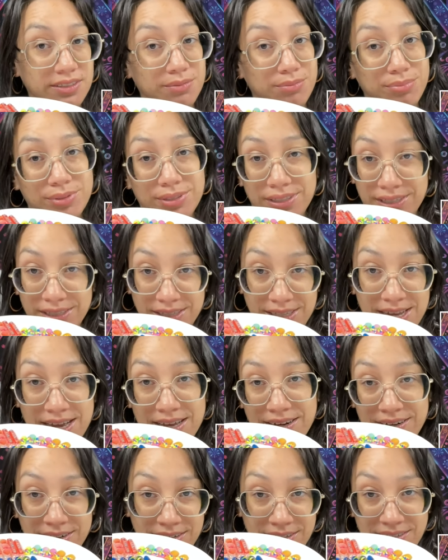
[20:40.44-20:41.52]
is a
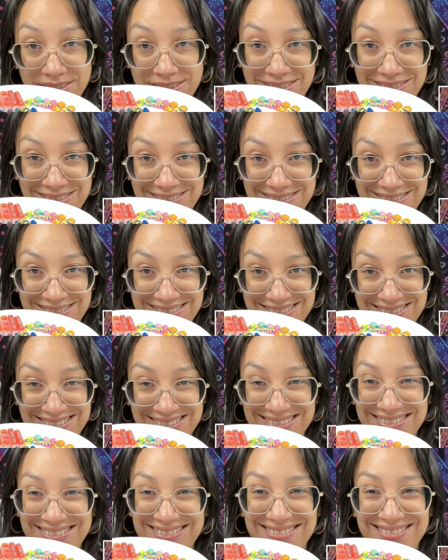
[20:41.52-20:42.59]
platter
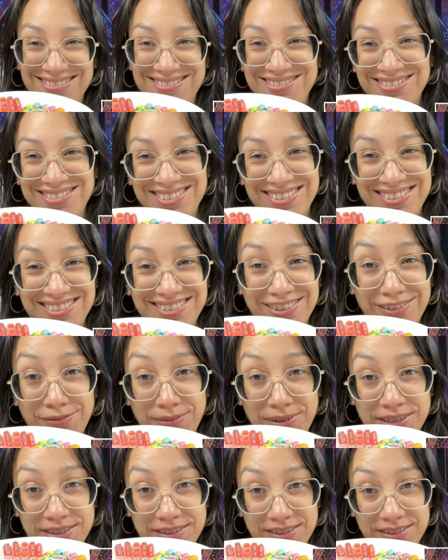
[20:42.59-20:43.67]
full
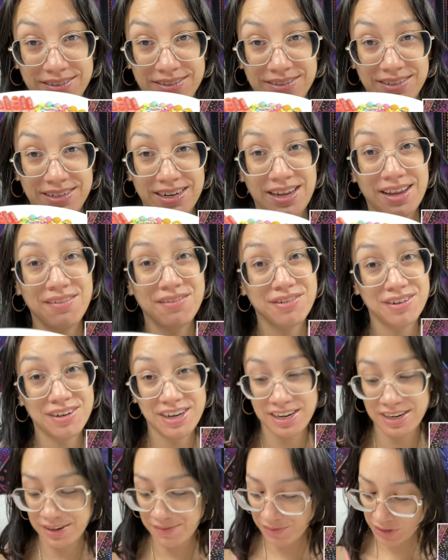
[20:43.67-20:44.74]
of press-ons that I have
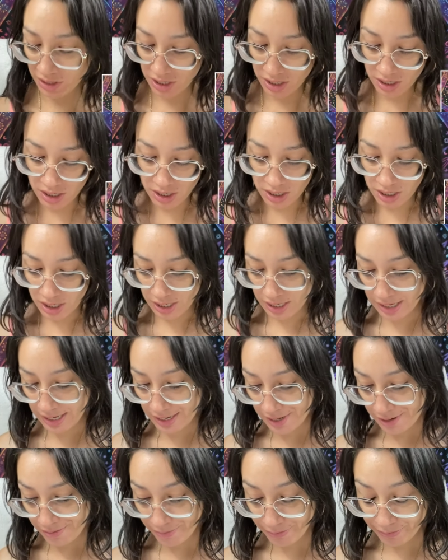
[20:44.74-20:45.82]
created,
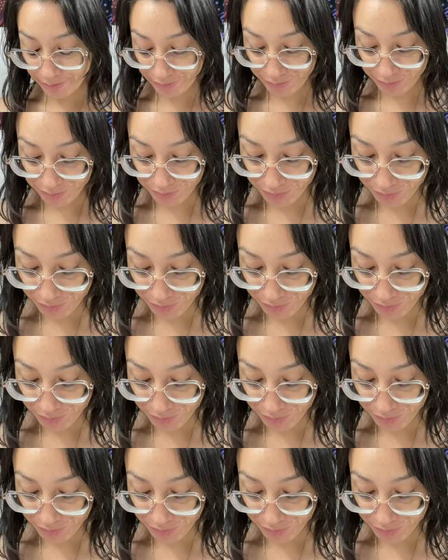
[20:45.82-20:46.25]
and